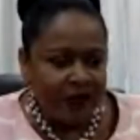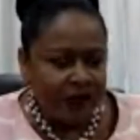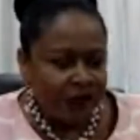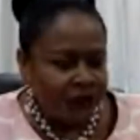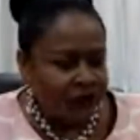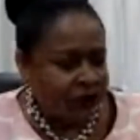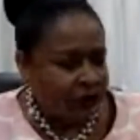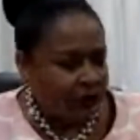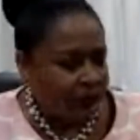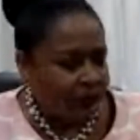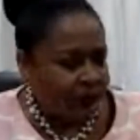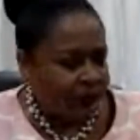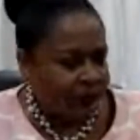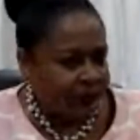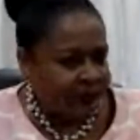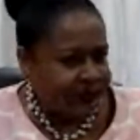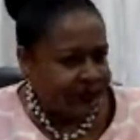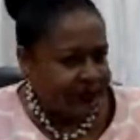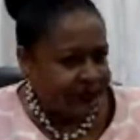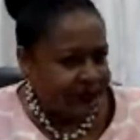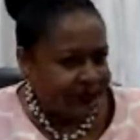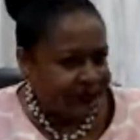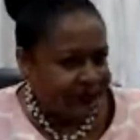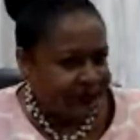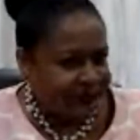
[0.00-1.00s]
You so
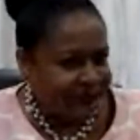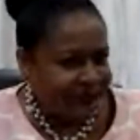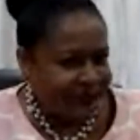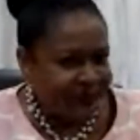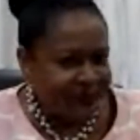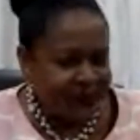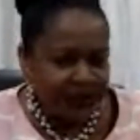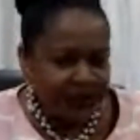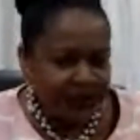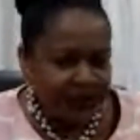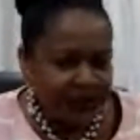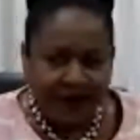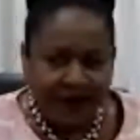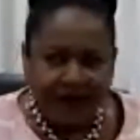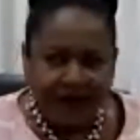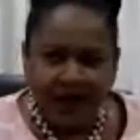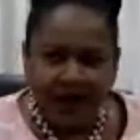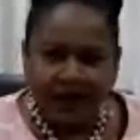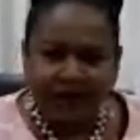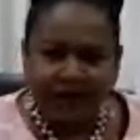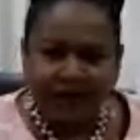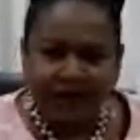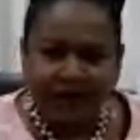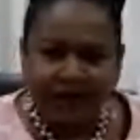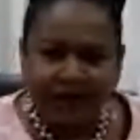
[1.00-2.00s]
pretty.
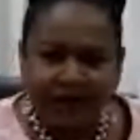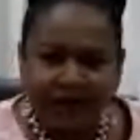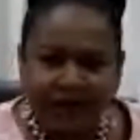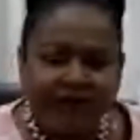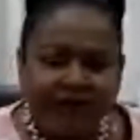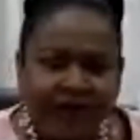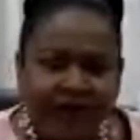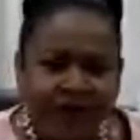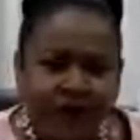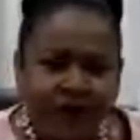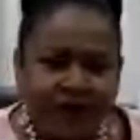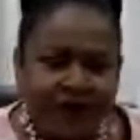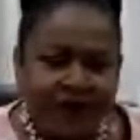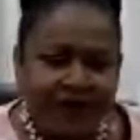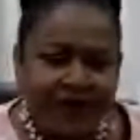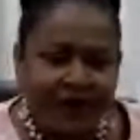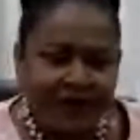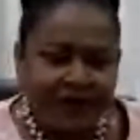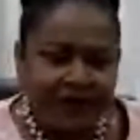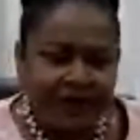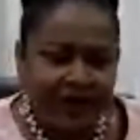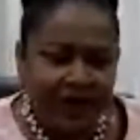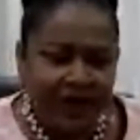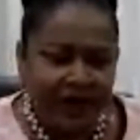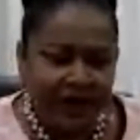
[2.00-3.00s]
And so my friend would
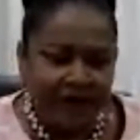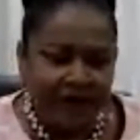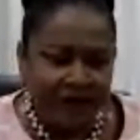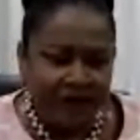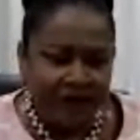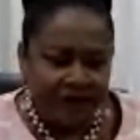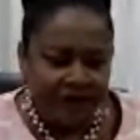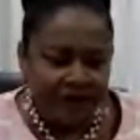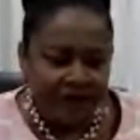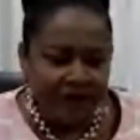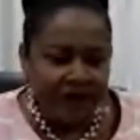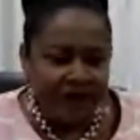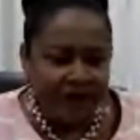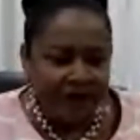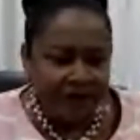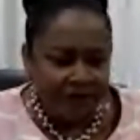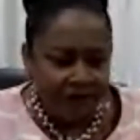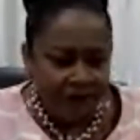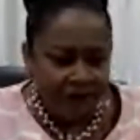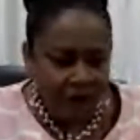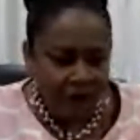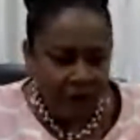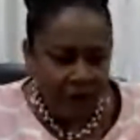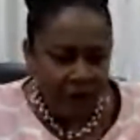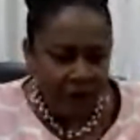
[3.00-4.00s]
start to laugh even
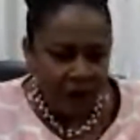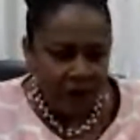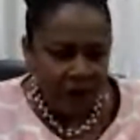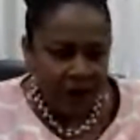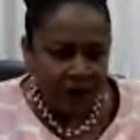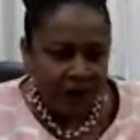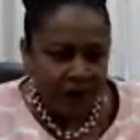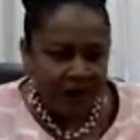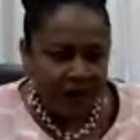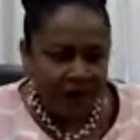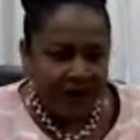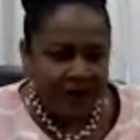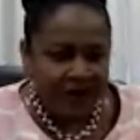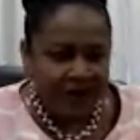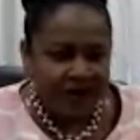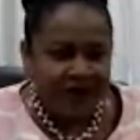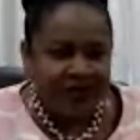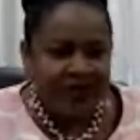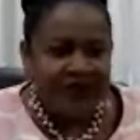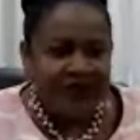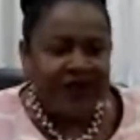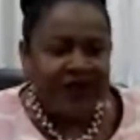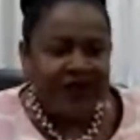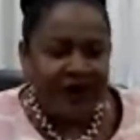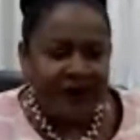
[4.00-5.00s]
before
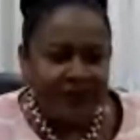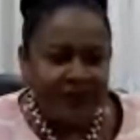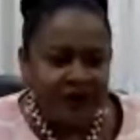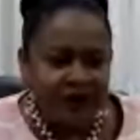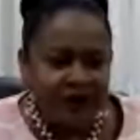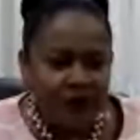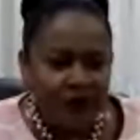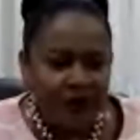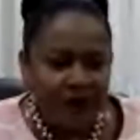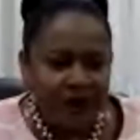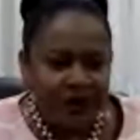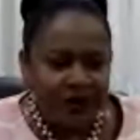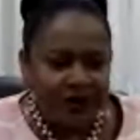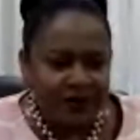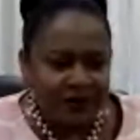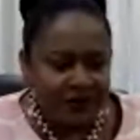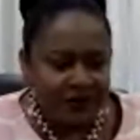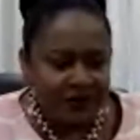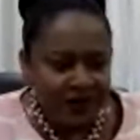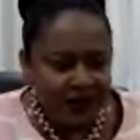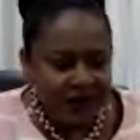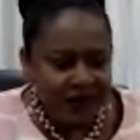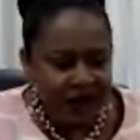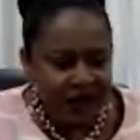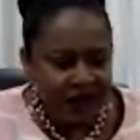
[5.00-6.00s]
she came to
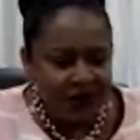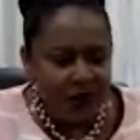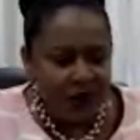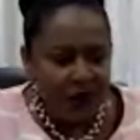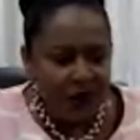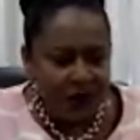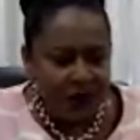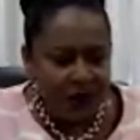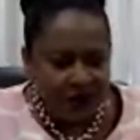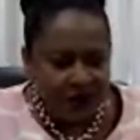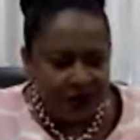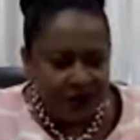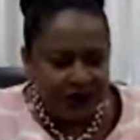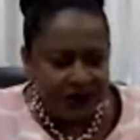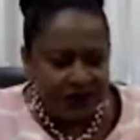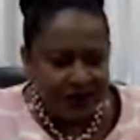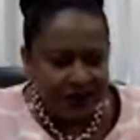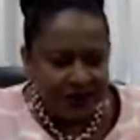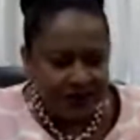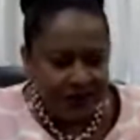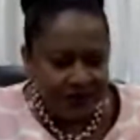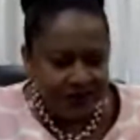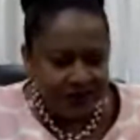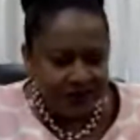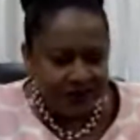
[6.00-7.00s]
us. And one day she
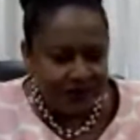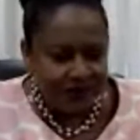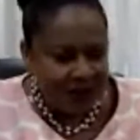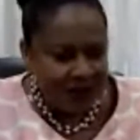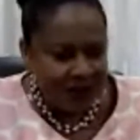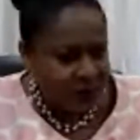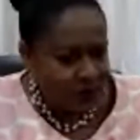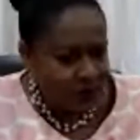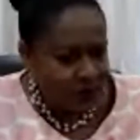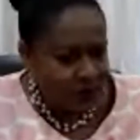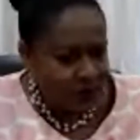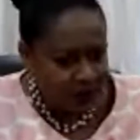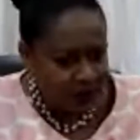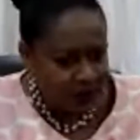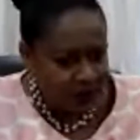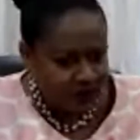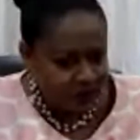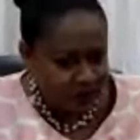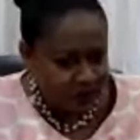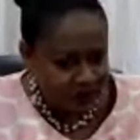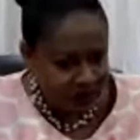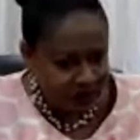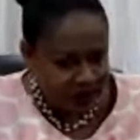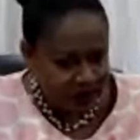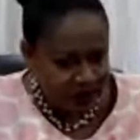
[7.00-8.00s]
said to me a most
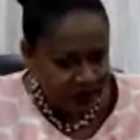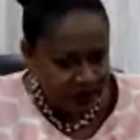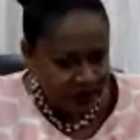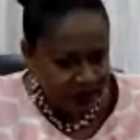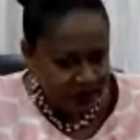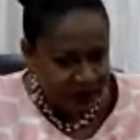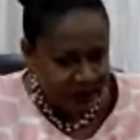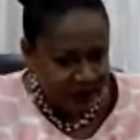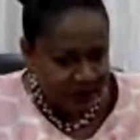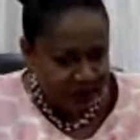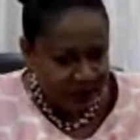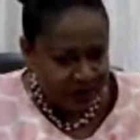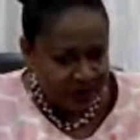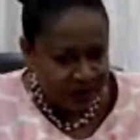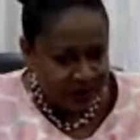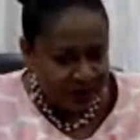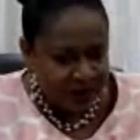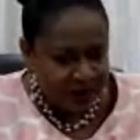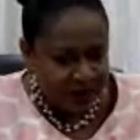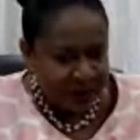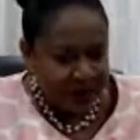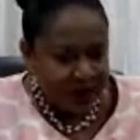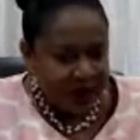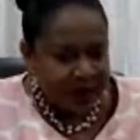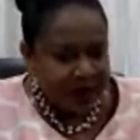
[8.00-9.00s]
interesting thing.
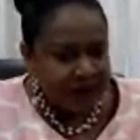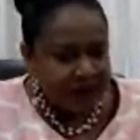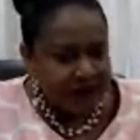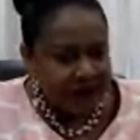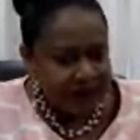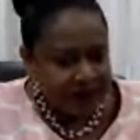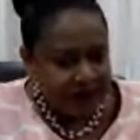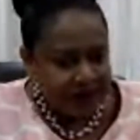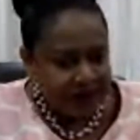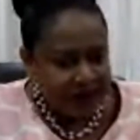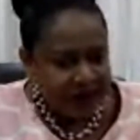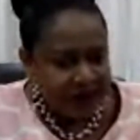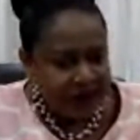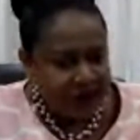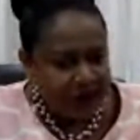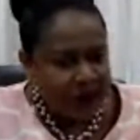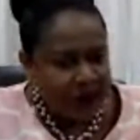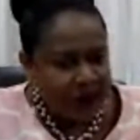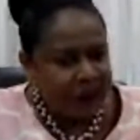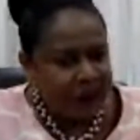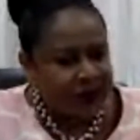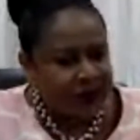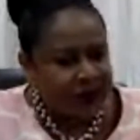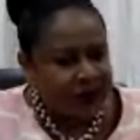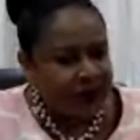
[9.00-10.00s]
She said,
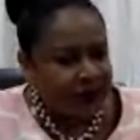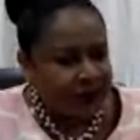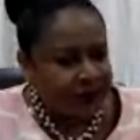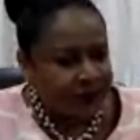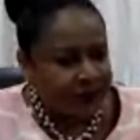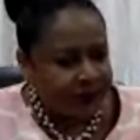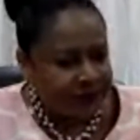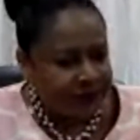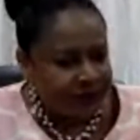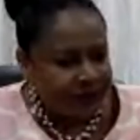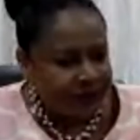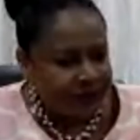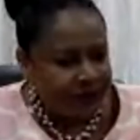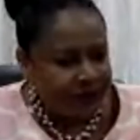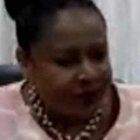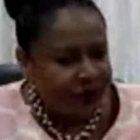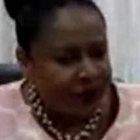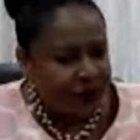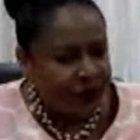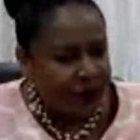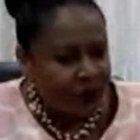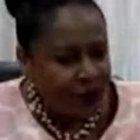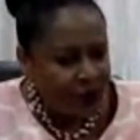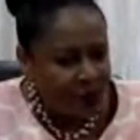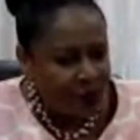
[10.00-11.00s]
You so pretty, you're
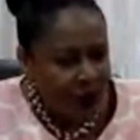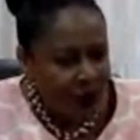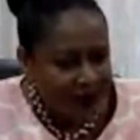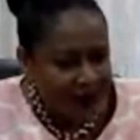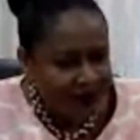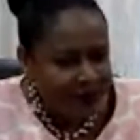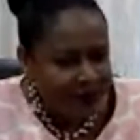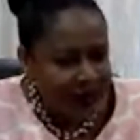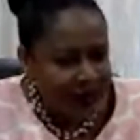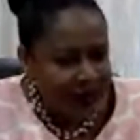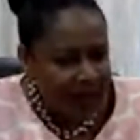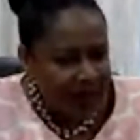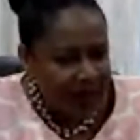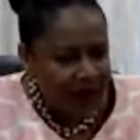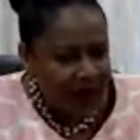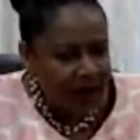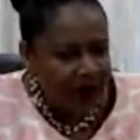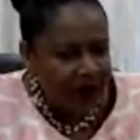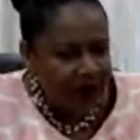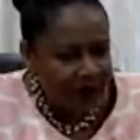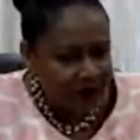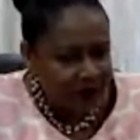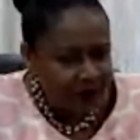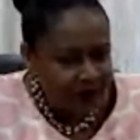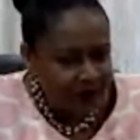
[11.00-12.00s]
not quite black,
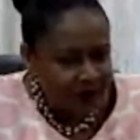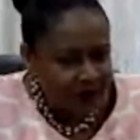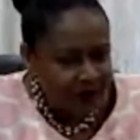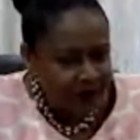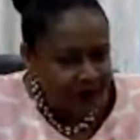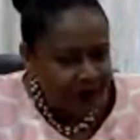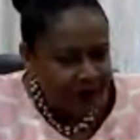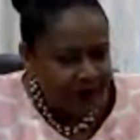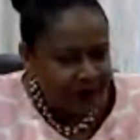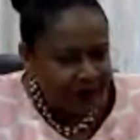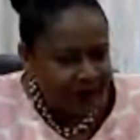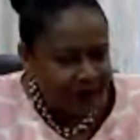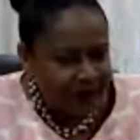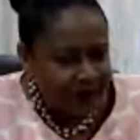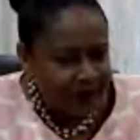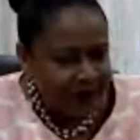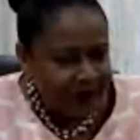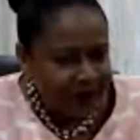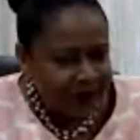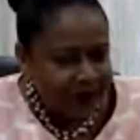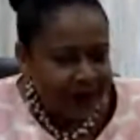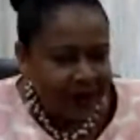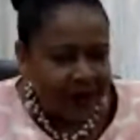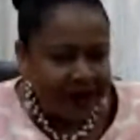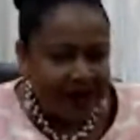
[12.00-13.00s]
are you?
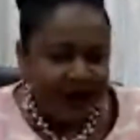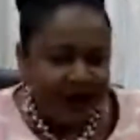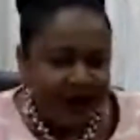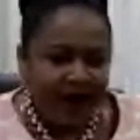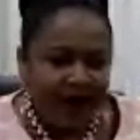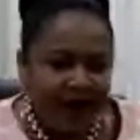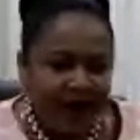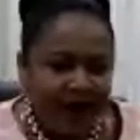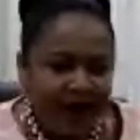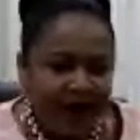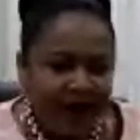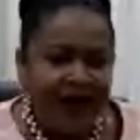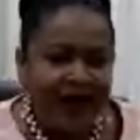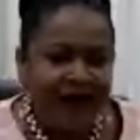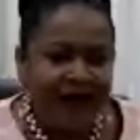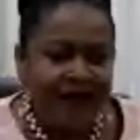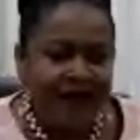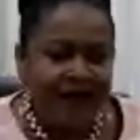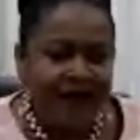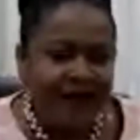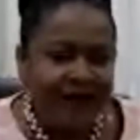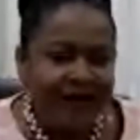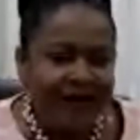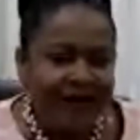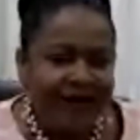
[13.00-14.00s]
You're not quite
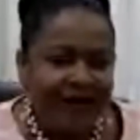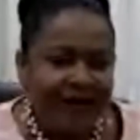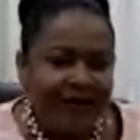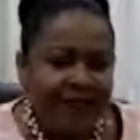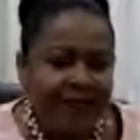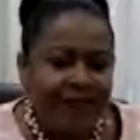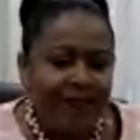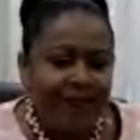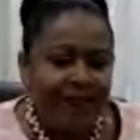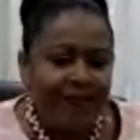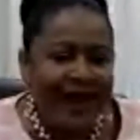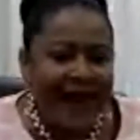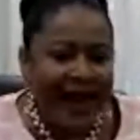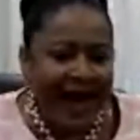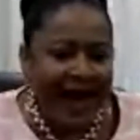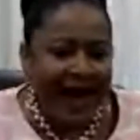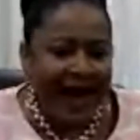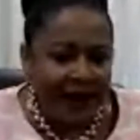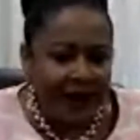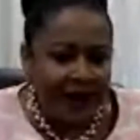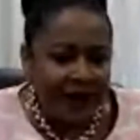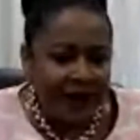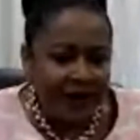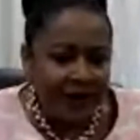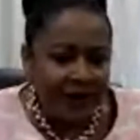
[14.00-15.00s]
black.
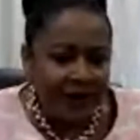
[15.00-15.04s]
Black.